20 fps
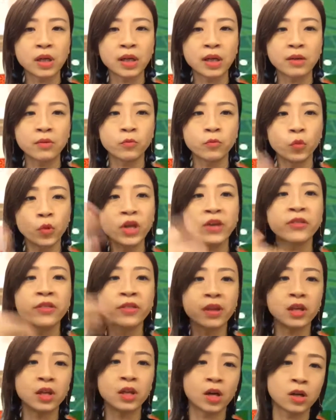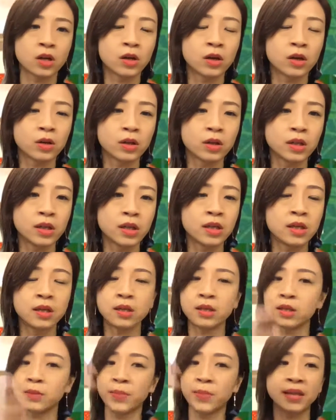with your,
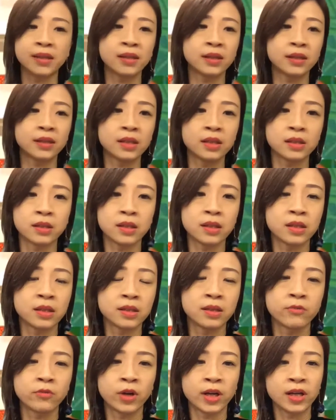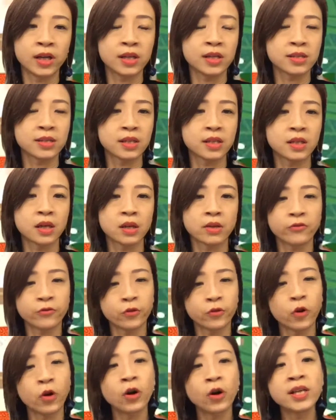depending whether is it a
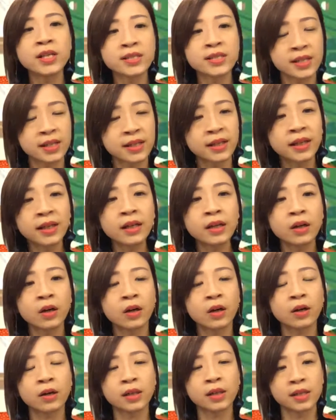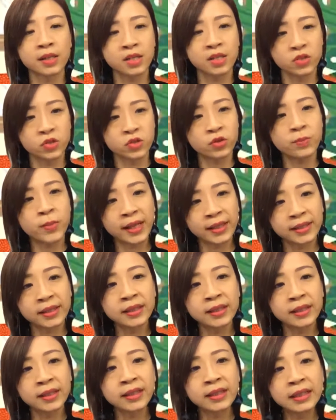voice singer or an
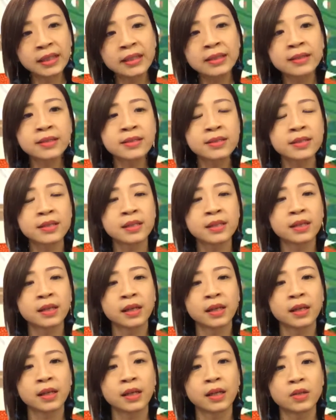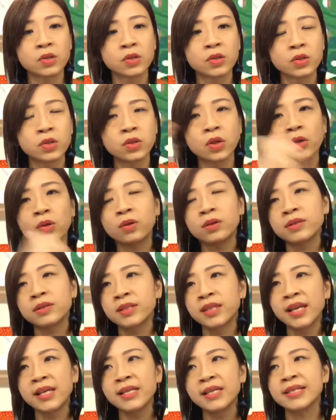instrumentalist. So
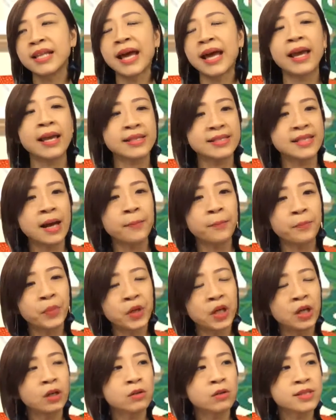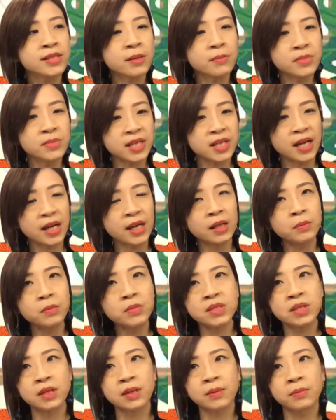things like example,
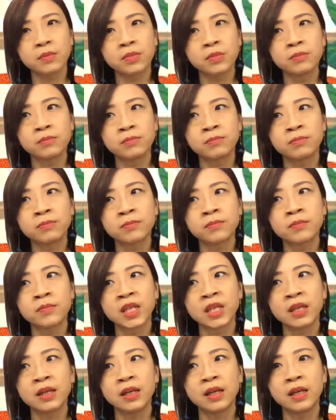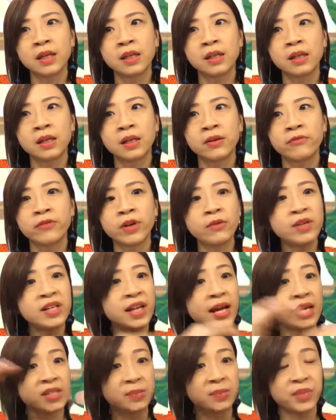sometimes in a very
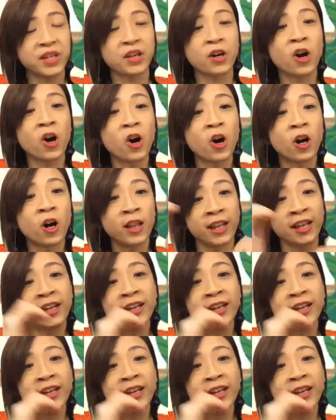nice big hall,